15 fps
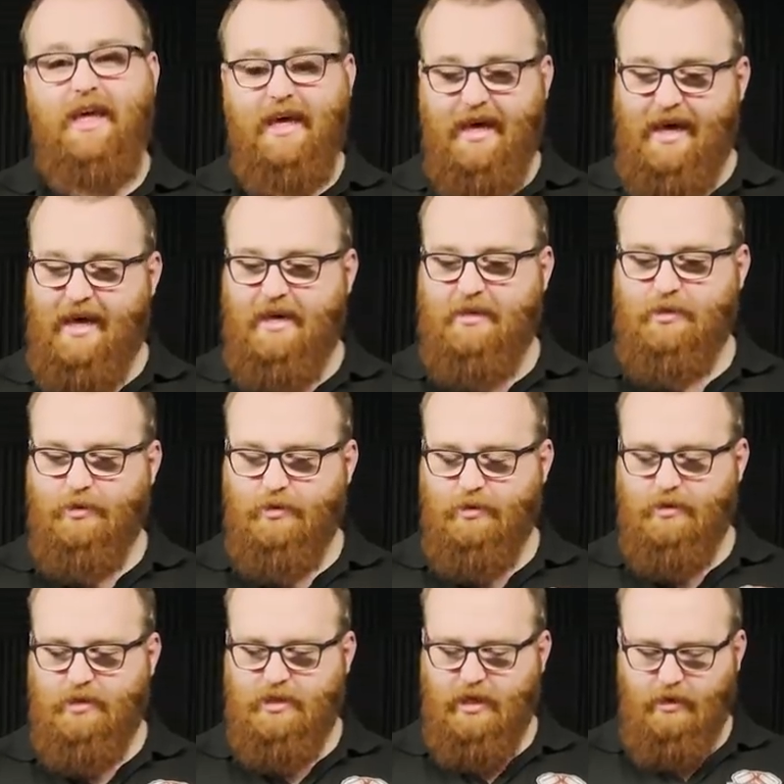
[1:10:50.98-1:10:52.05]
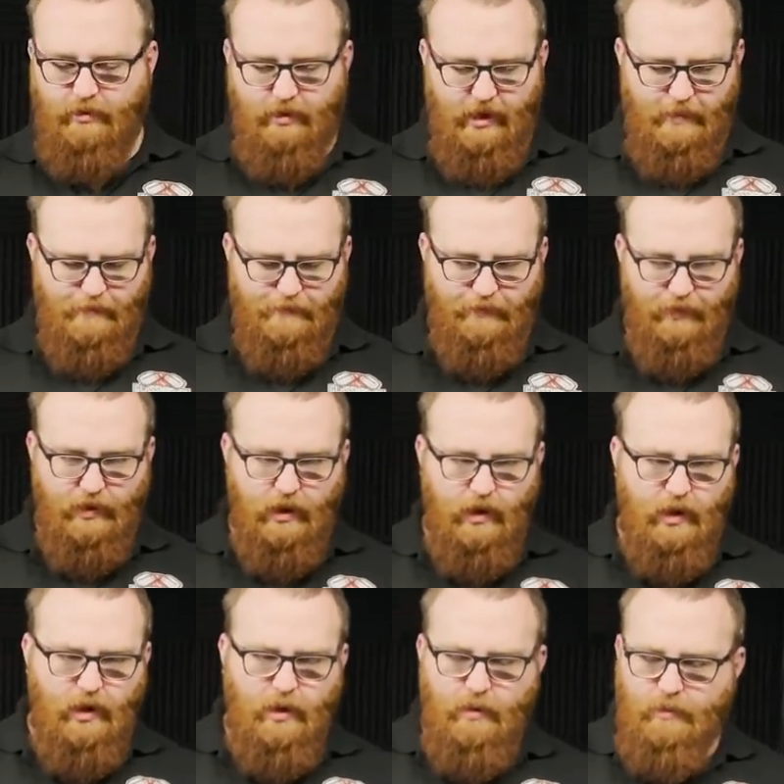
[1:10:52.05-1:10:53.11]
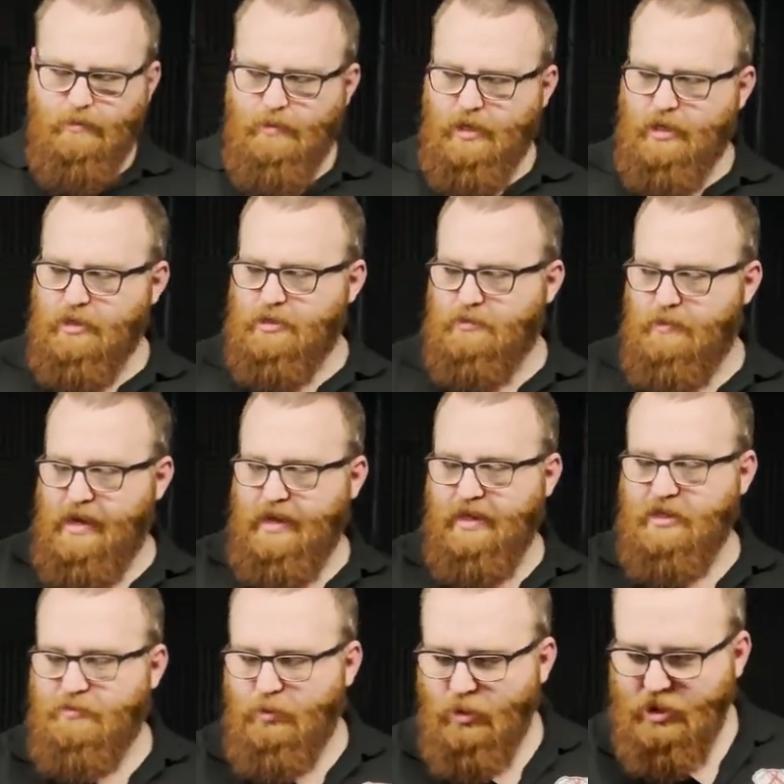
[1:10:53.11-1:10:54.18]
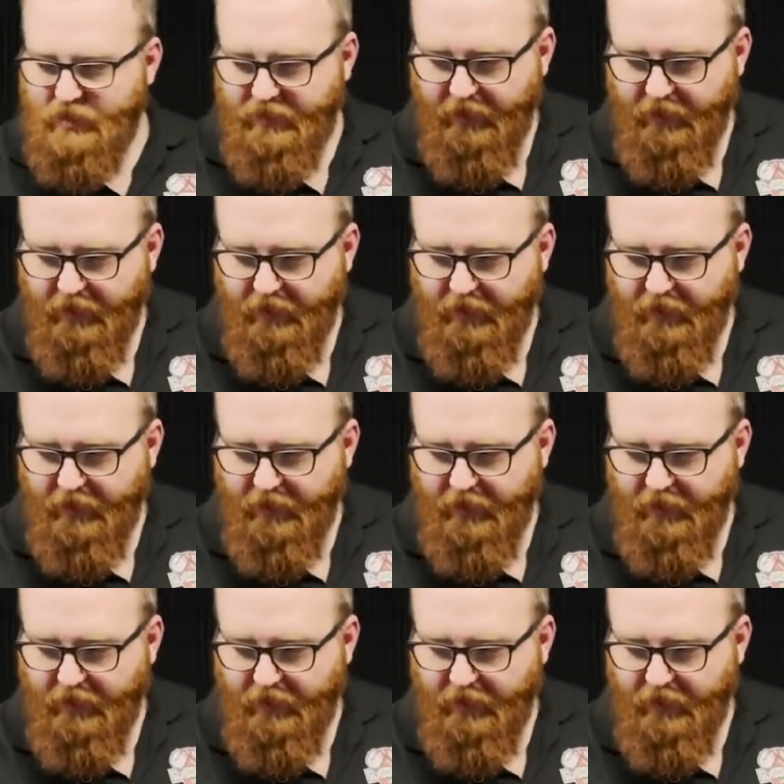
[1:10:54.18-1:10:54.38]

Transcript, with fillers: here at all. So um, because Manny's pushed